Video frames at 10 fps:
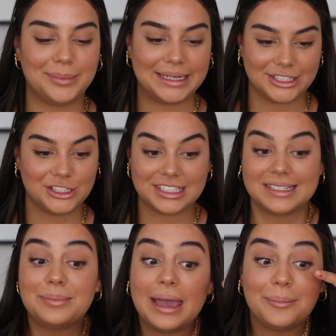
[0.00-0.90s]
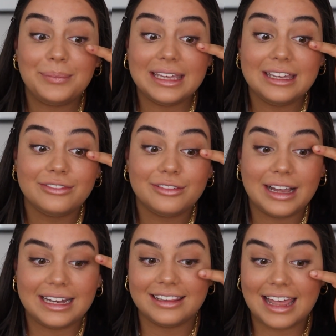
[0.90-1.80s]
but it's just a pet peeve
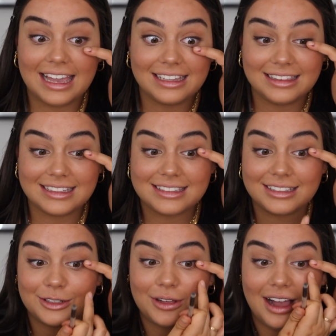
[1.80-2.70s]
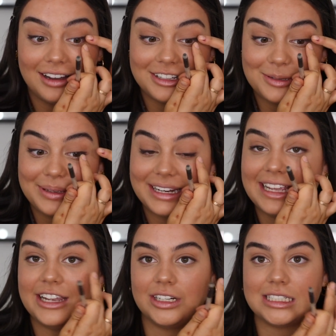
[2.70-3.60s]
when like this little underbit
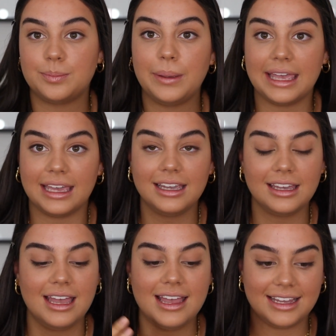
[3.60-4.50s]
here is pink,